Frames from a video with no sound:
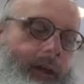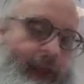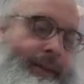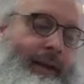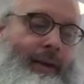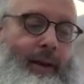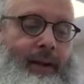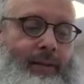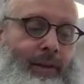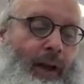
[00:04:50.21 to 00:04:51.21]
Right, the
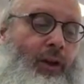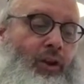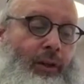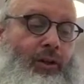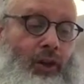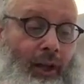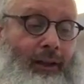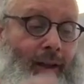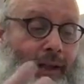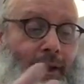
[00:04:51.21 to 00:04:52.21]

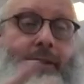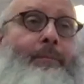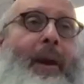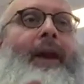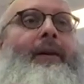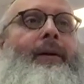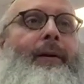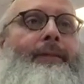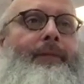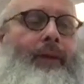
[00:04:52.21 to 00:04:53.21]
Shekhinah is in pain,
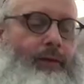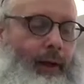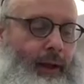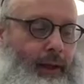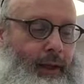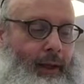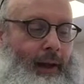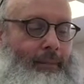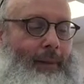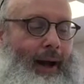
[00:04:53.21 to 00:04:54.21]
right?
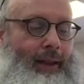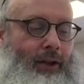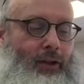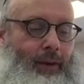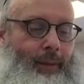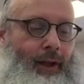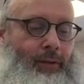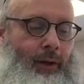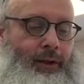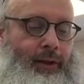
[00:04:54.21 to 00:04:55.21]
Ma lashon emeres.
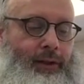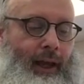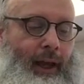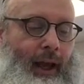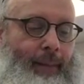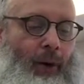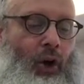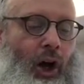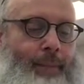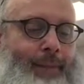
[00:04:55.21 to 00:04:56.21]
What does it say?
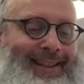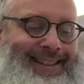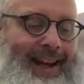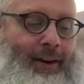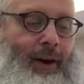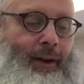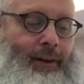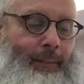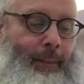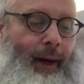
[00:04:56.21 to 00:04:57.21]
Hamakom mitzter al
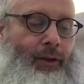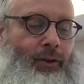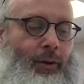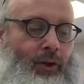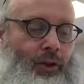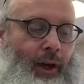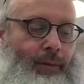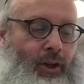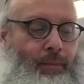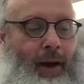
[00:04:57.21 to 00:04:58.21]
daman shirashayim
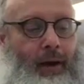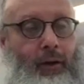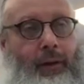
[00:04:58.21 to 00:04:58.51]
shishbach.